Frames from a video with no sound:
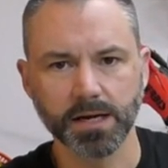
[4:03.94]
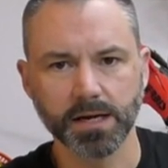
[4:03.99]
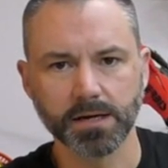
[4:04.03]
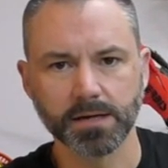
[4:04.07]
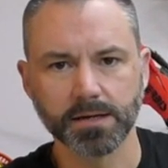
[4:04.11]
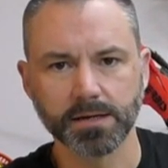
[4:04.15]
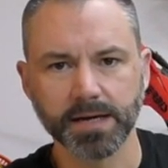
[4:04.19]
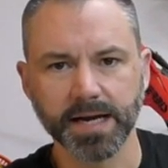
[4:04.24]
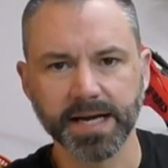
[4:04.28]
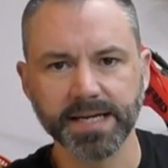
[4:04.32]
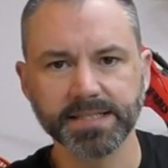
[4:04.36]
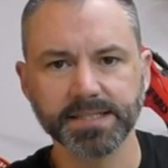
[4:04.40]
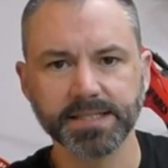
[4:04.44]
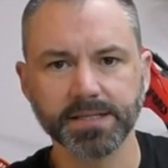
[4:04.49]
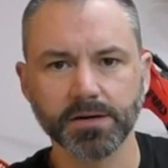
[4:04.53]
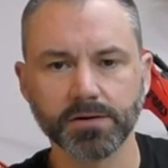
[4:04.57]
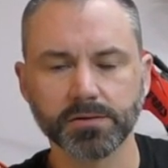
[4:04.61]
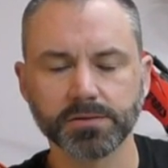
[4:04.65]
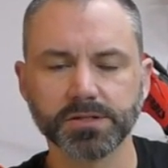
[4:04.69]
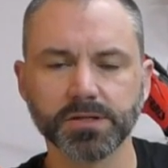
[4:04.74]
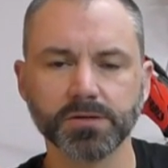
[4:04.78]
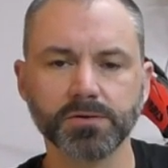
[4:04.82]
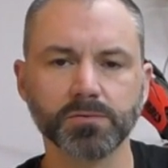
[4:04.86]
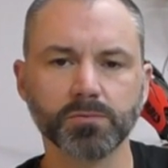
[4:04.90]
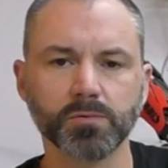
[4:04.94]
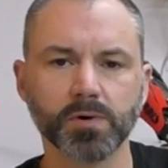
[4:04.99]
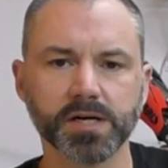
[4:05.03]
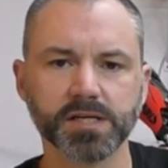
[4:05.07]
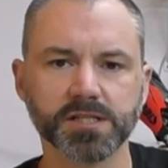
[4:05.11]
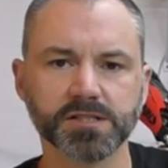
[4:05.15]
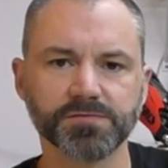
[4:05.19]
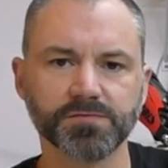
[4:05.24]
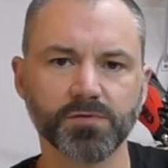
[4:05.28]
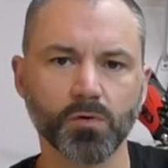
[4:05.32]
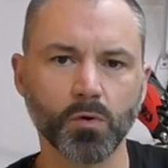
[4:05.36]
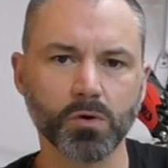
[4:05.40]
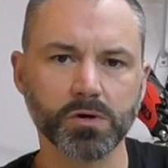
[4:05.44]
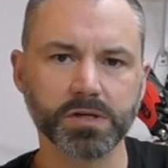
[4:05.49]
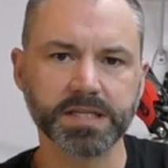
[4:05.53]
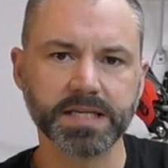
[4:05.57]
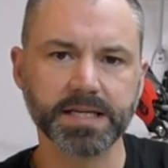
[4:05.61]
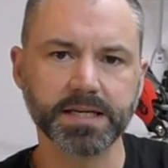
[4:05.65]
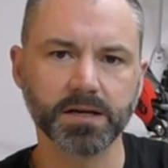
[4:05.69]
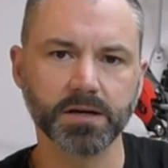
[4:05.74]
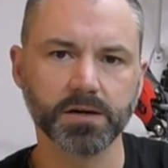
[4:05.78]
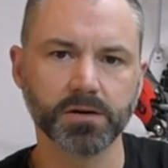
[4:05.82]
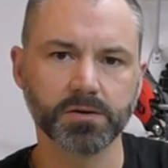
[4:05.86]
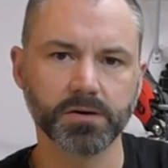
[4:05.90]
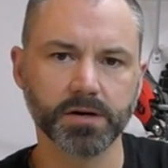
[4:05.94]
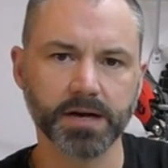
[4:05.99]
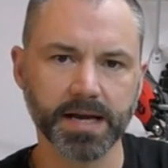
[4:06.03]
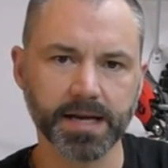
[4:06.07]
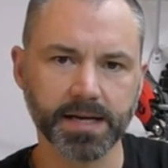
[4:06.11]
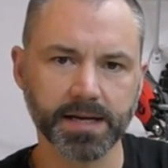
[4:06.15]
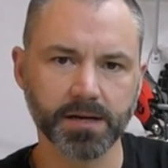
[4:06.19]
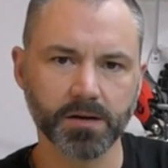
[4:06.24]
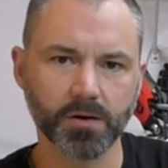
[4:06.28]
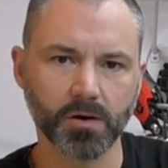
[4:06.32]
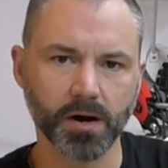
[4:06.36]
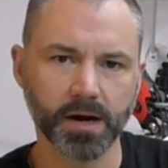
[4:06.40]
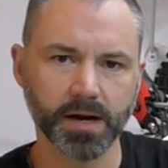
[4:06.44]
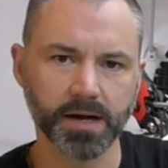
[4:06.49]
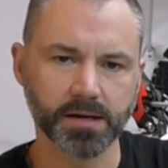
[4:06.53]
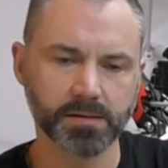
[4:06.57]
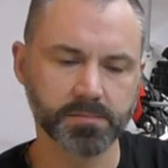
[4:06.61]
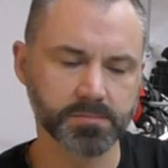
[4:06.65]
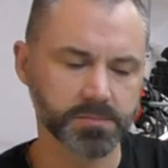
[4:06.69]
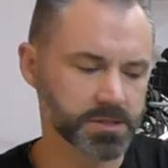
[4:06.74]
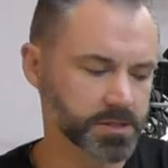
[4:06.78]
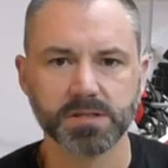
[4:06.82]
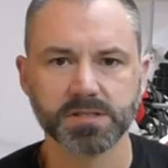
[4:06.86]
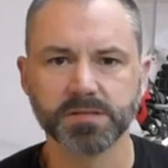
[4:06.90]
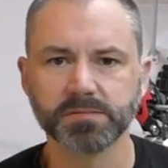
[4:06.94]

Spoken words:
ATR2 weighs 1480 grams.